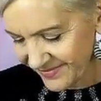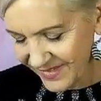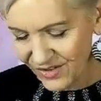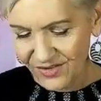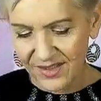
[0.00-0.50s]

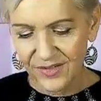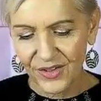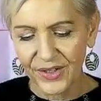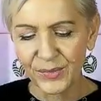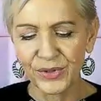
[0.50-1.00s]
Oh, this is
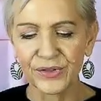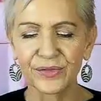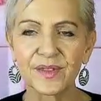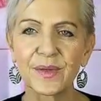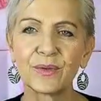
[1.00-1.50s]
kind of
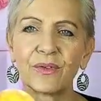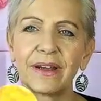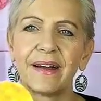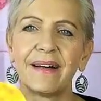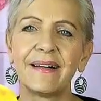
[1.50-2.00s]
beautiful. It's a big
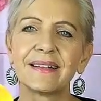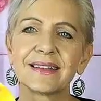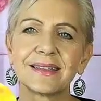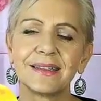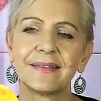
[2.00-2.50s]
red heart
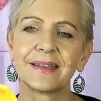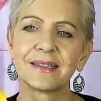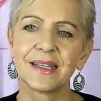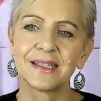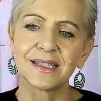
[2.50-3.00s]
sitting in the
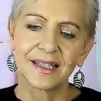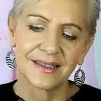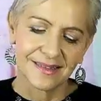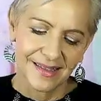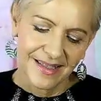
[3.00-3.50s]

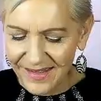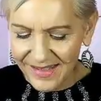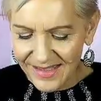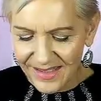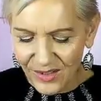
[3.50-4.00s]
center. It
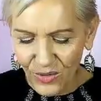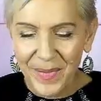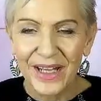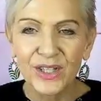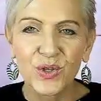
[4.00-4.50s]
says it's all
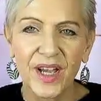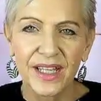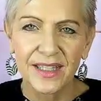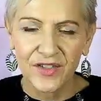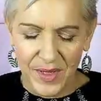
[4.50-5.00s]
about
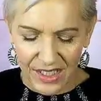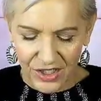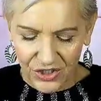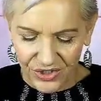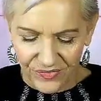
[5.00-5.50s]

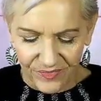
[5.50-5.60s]
transformation.